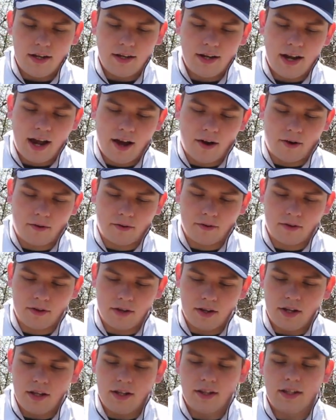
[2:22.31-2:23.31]
Now,
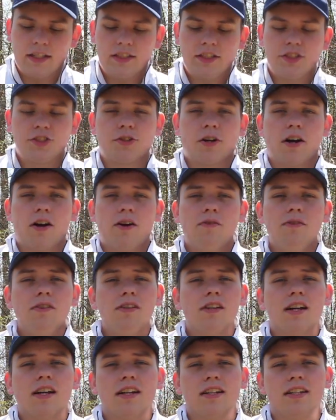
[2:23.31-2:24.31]
this drone
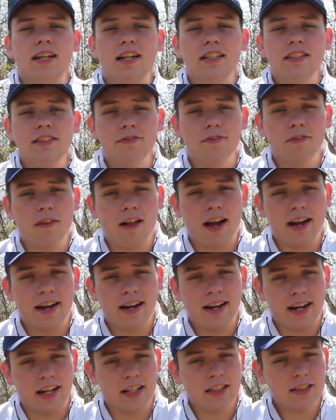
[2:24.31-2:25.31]
does fly
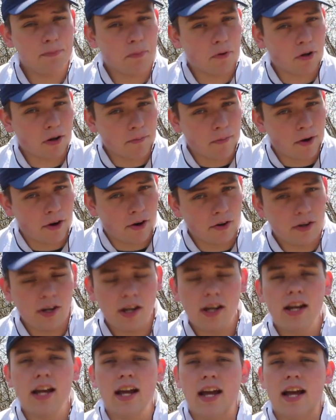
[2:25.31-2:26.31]
in sport mode.
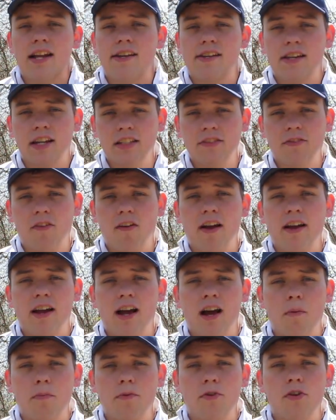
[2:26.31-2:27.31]
It does fly
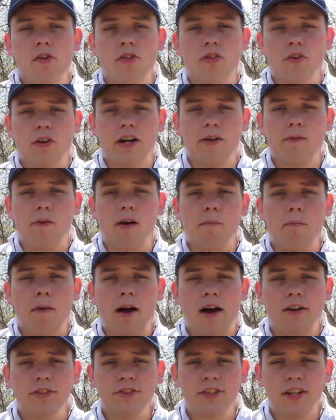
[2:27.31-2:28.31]
up to 31
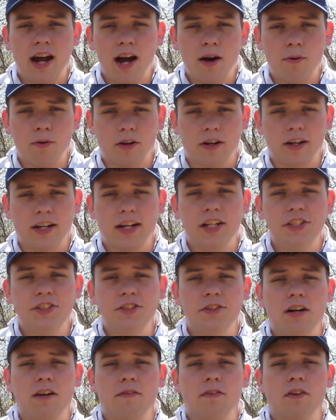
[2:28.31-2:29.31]
miles an hour. In
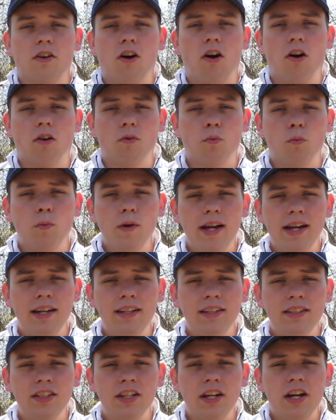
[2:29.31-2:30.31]
case you're ever caught in
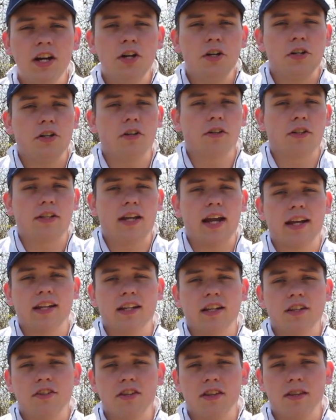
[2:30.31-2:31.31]
wind, you're
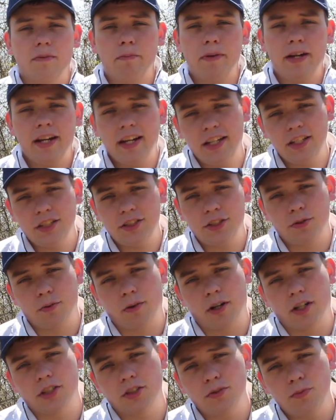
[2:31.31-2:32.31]
taking it to the beach
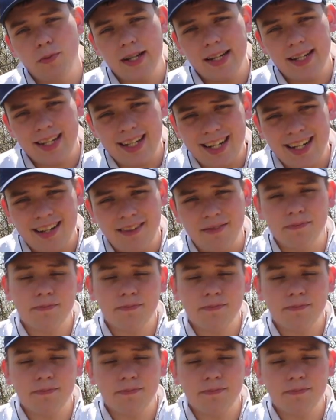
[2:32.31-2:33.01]
where it's windy,